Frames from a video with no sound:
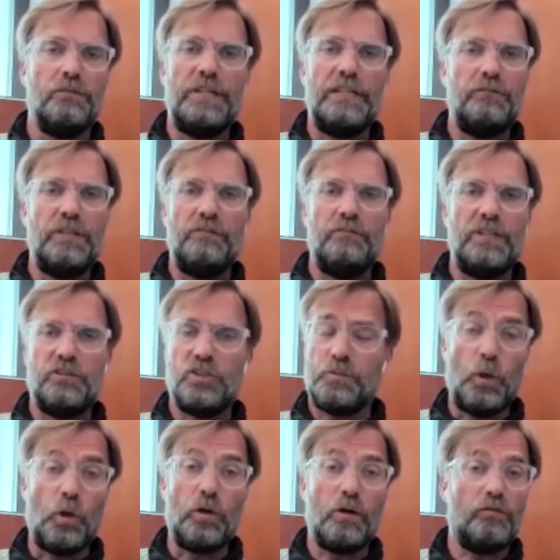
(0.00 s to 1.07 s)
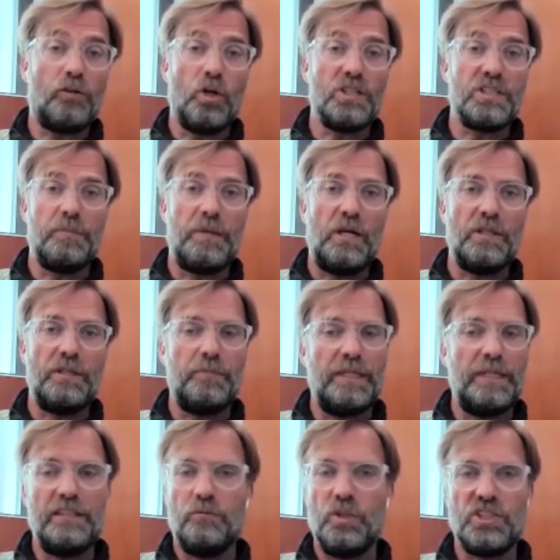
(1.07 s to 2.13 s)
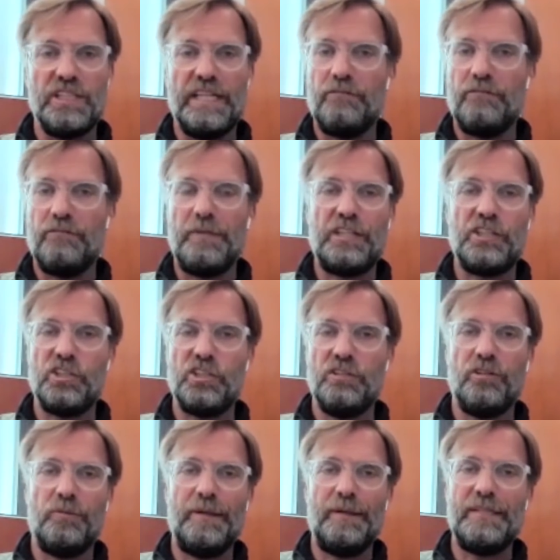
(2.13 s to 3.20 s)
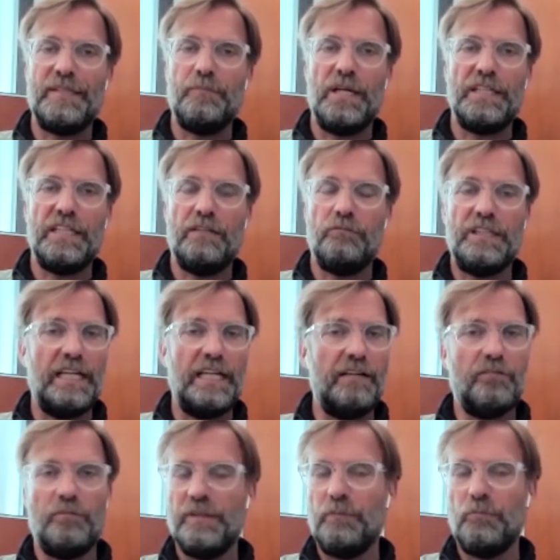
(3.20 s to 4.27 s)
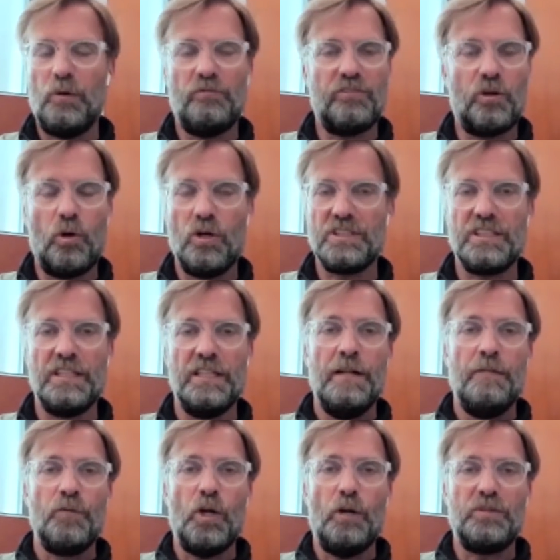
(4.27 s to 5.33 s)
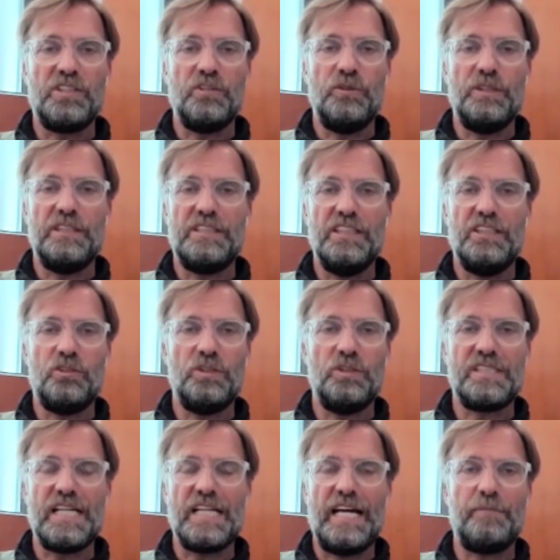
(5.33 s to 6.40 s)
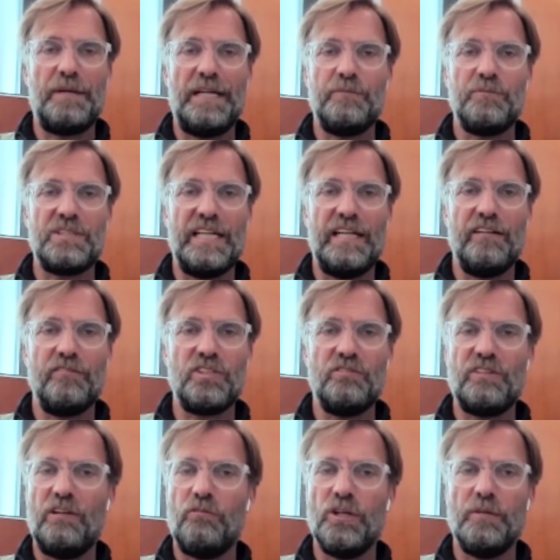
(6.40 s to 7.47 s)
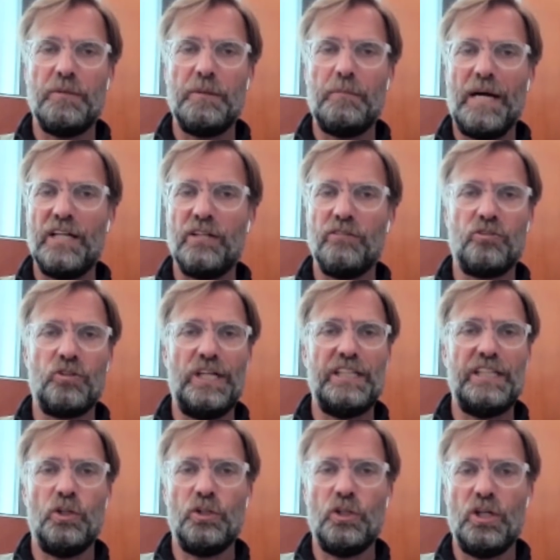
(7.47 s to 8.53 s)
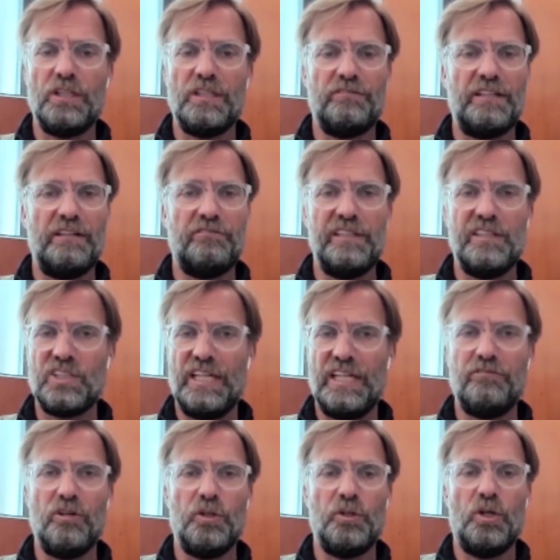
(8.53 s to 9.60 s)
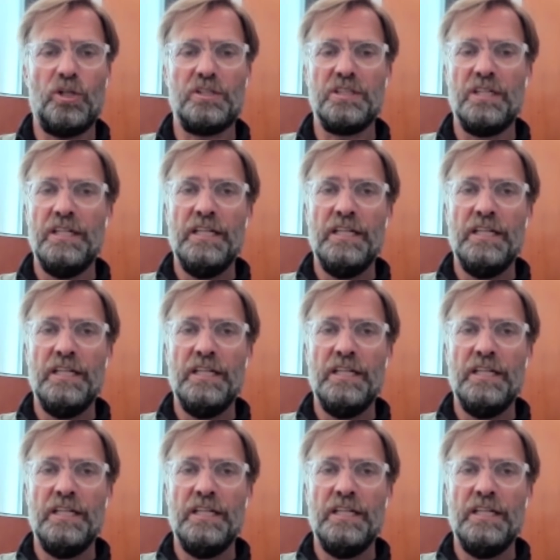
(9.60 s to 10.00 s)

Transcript: We spoke, of course, about it, but it was never mentioned from anybody, and we gave them, of course, the opportunity to decide by themselves if they want to be part of training or not, if they feel safe or not.